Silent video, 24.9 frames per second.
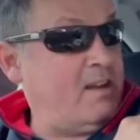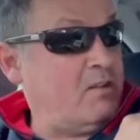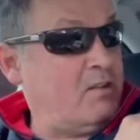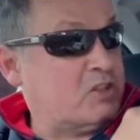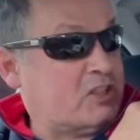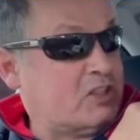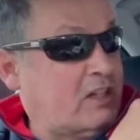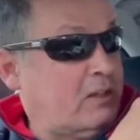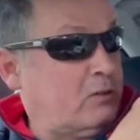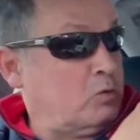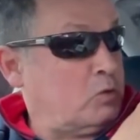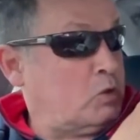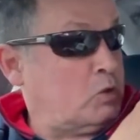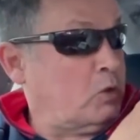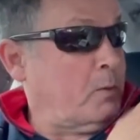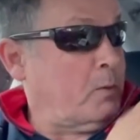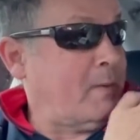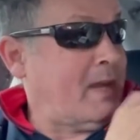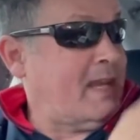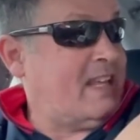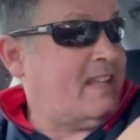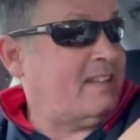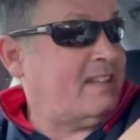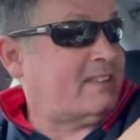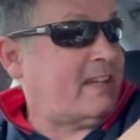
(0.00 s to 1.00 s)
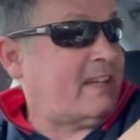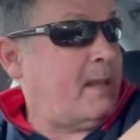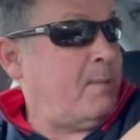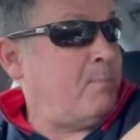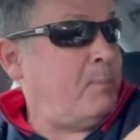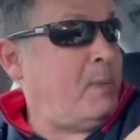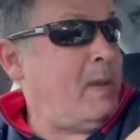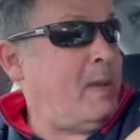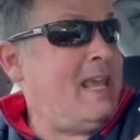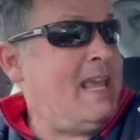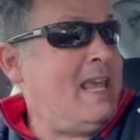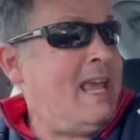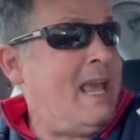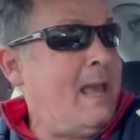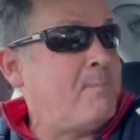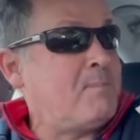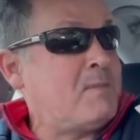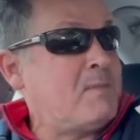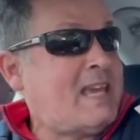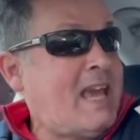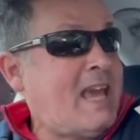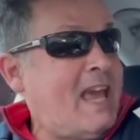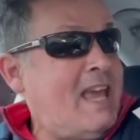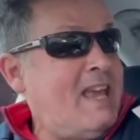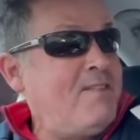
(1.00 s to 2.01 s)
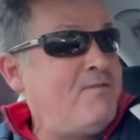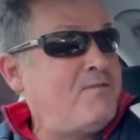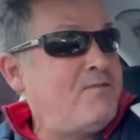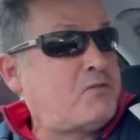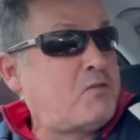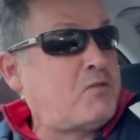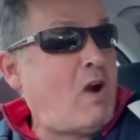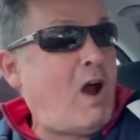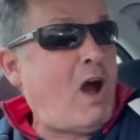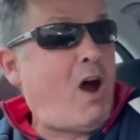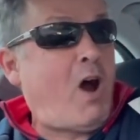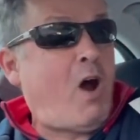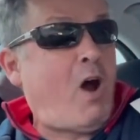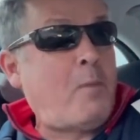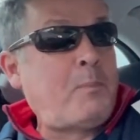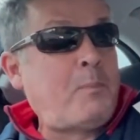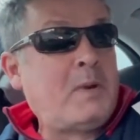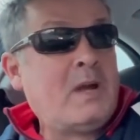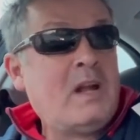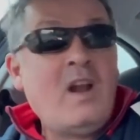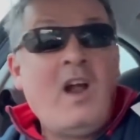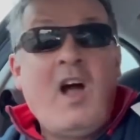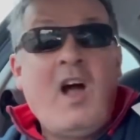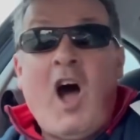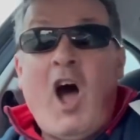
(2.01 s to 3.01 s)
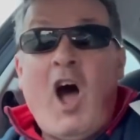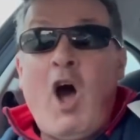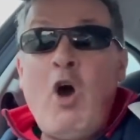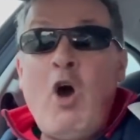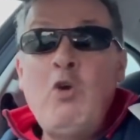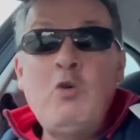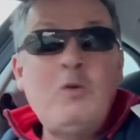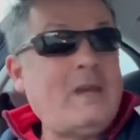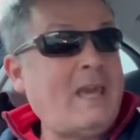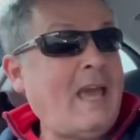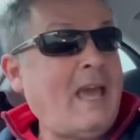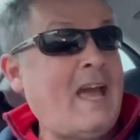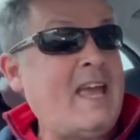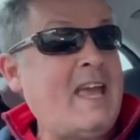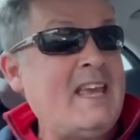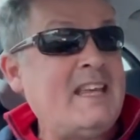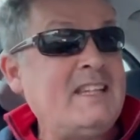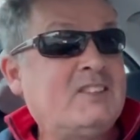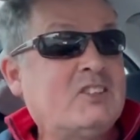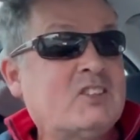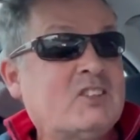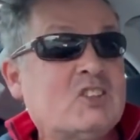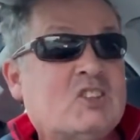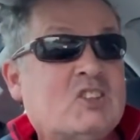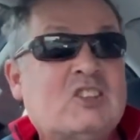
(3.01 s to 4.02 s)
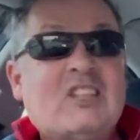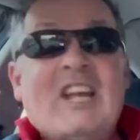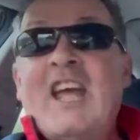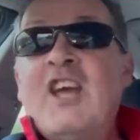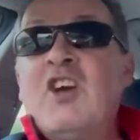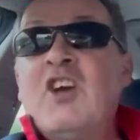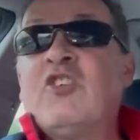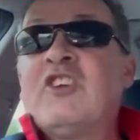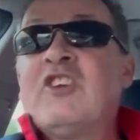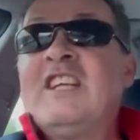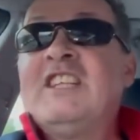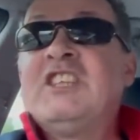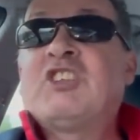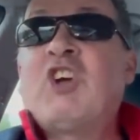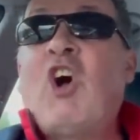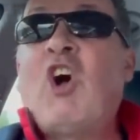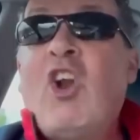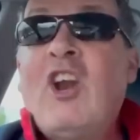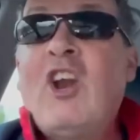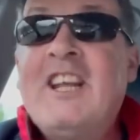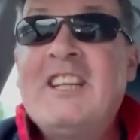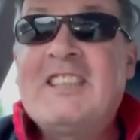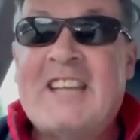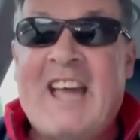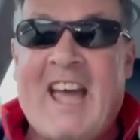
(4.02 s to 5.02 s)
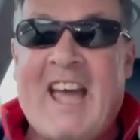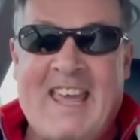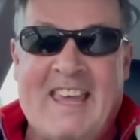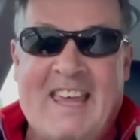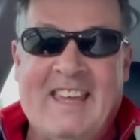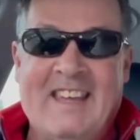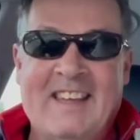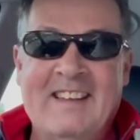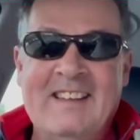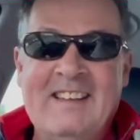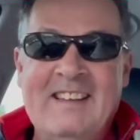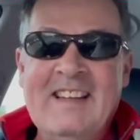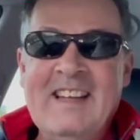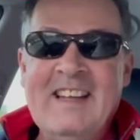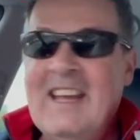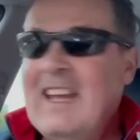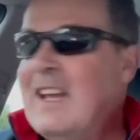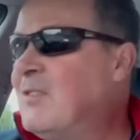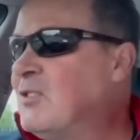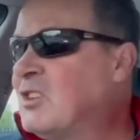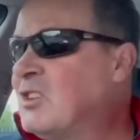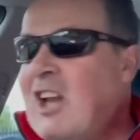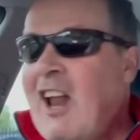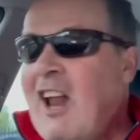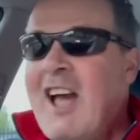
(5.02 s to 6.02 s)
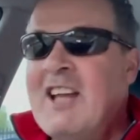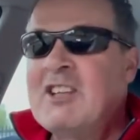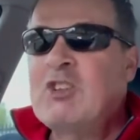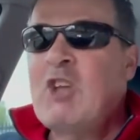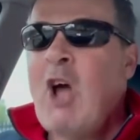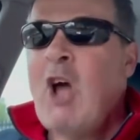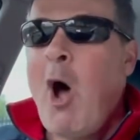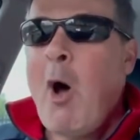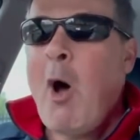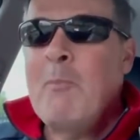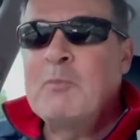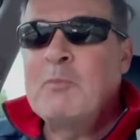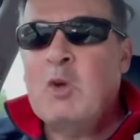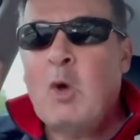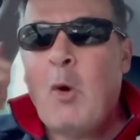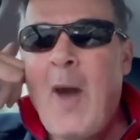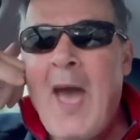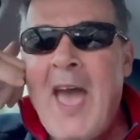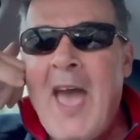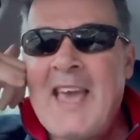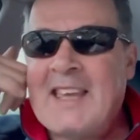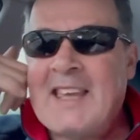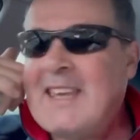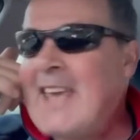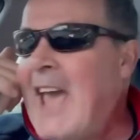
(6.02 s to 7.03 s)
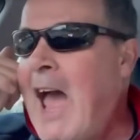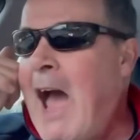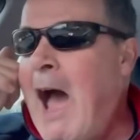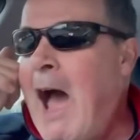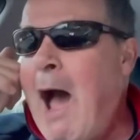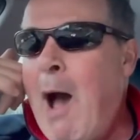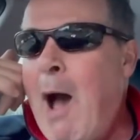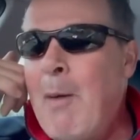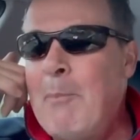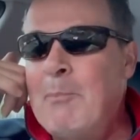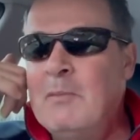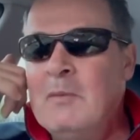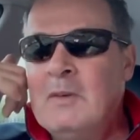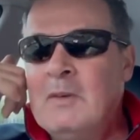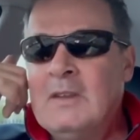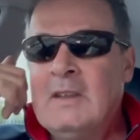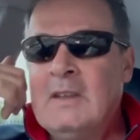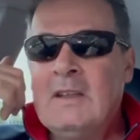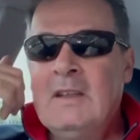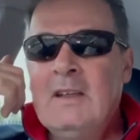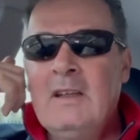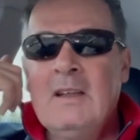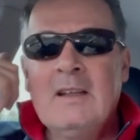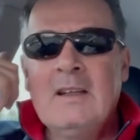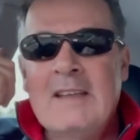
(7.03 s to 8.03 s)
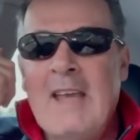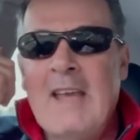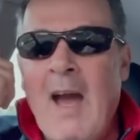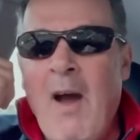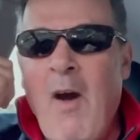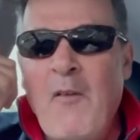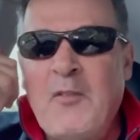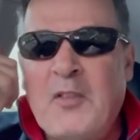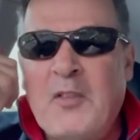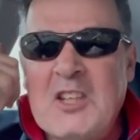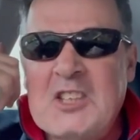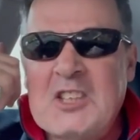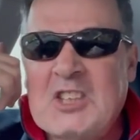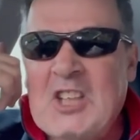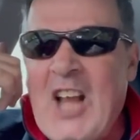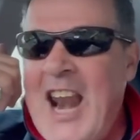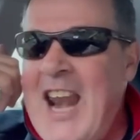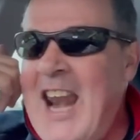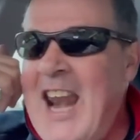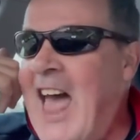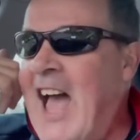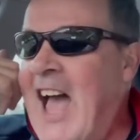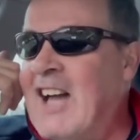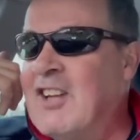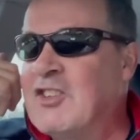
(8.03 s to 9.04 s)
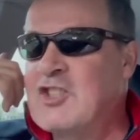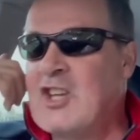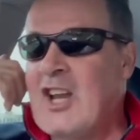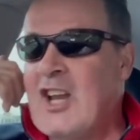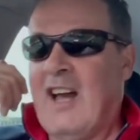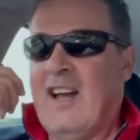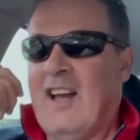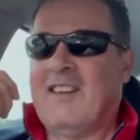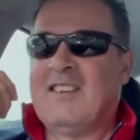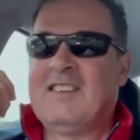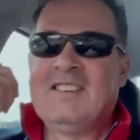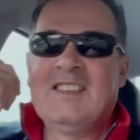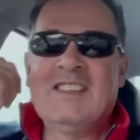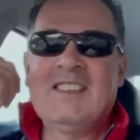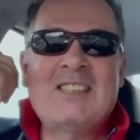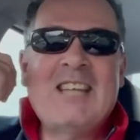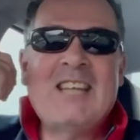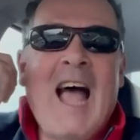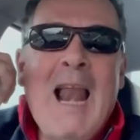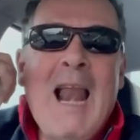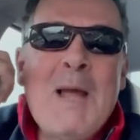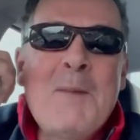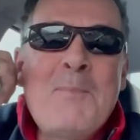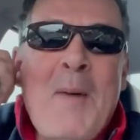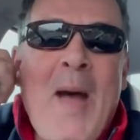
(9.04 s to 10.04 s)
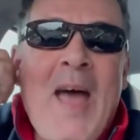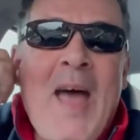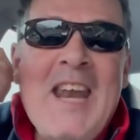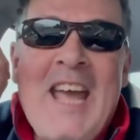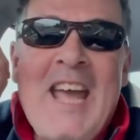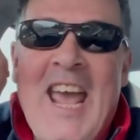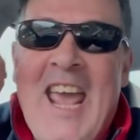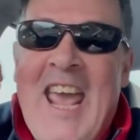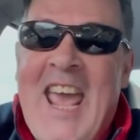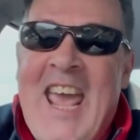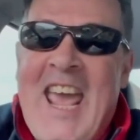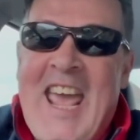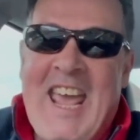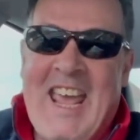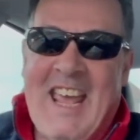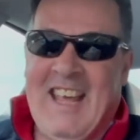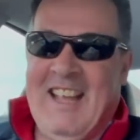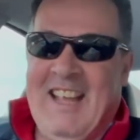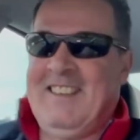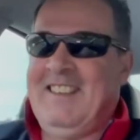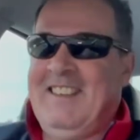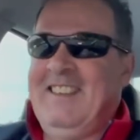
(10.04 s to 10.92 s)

I was talking about yesterday. PM gave Rob okay to stay on his holiday. He was like, Dom, quick, get up. Get off the sundowner. The Taliban are here.